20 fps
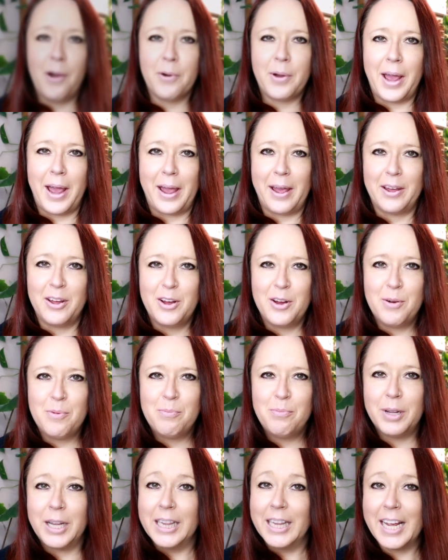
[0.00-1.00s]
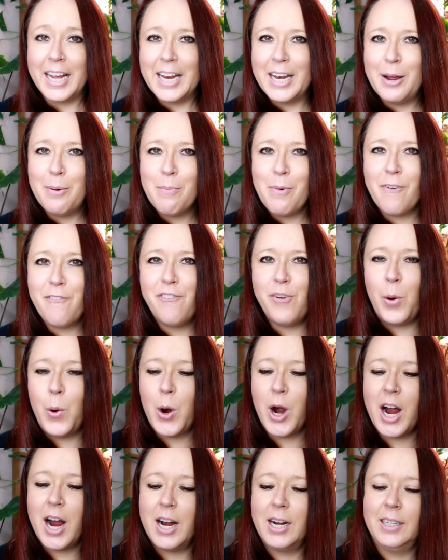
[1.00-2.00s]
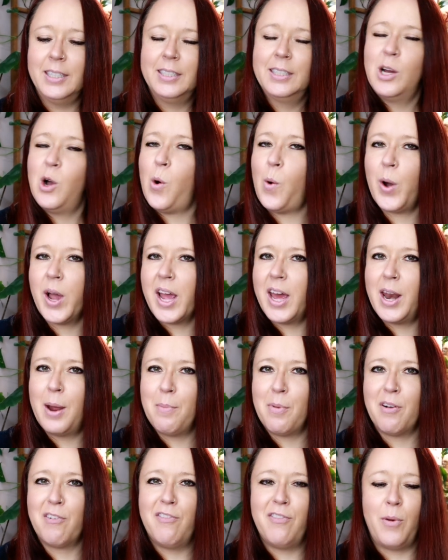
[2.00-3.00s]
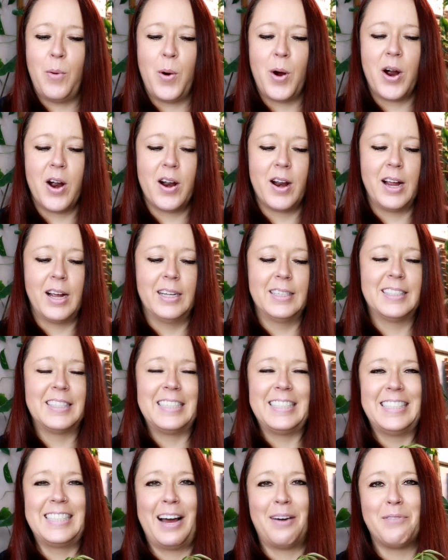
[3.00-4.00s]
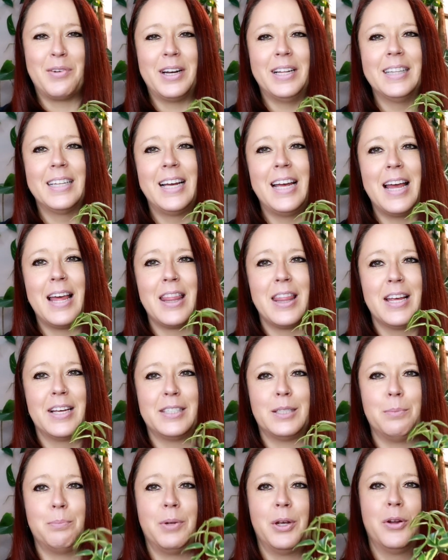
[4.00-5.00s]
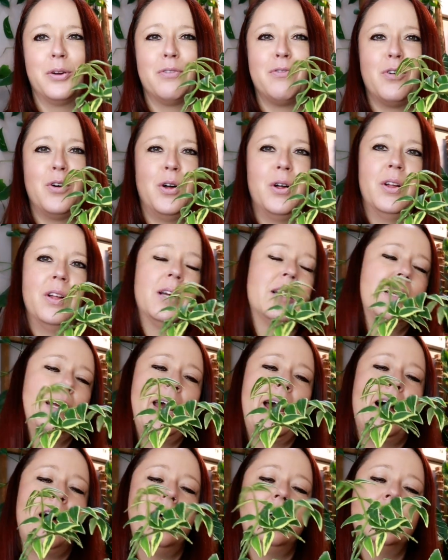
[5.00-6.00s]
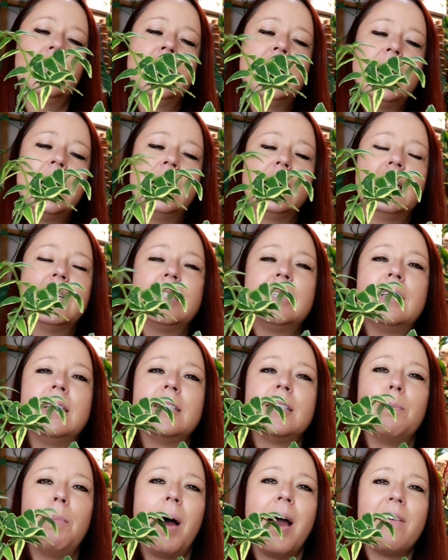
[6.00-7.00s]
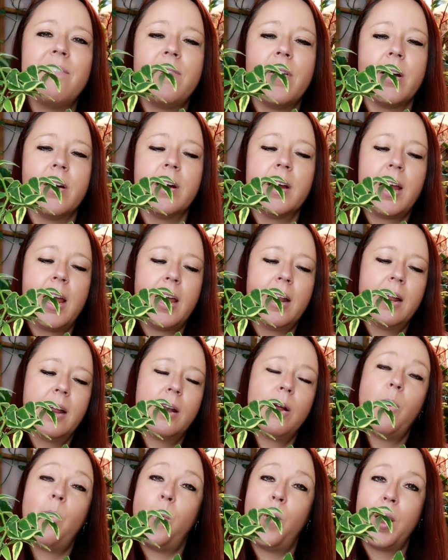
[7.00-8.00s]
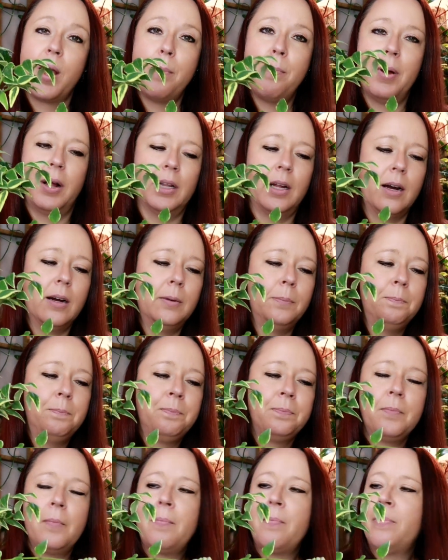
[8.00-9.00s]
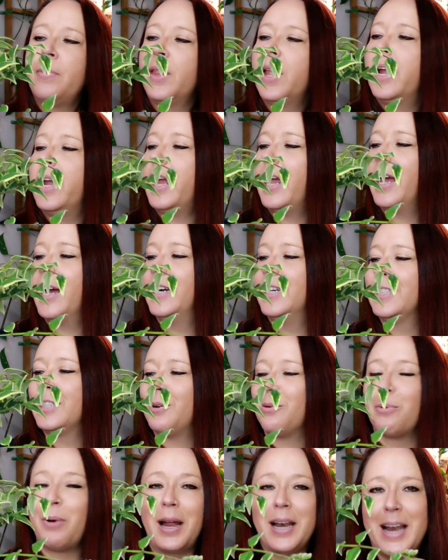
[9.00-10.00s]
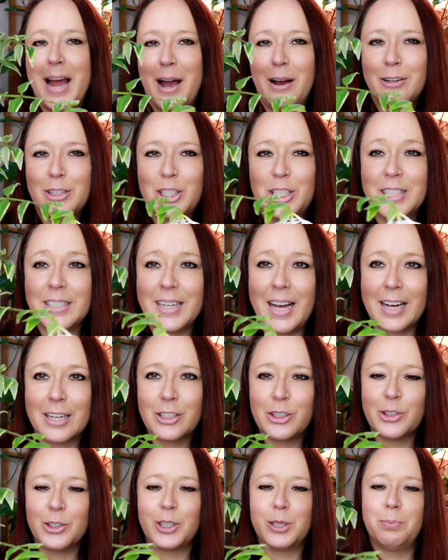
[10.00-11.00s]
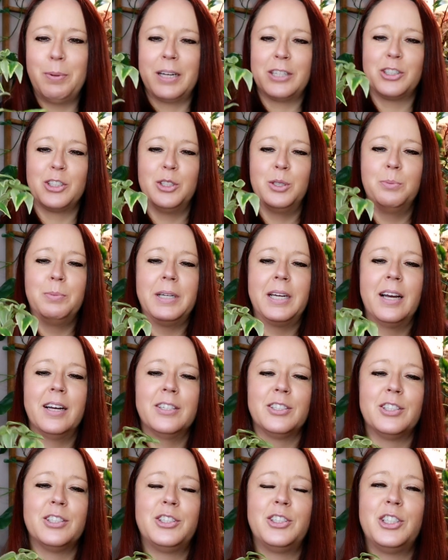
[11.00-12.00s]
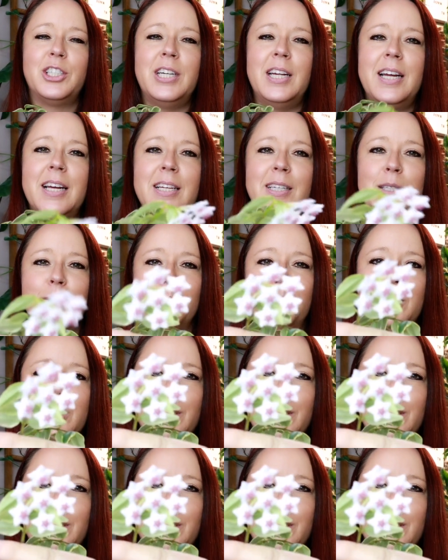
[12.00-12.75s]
Okay, plant number 4. Hoya number 4 is definitely this beautiful gal. This is my variegated Hoya Bella. And right now she's extra special because she is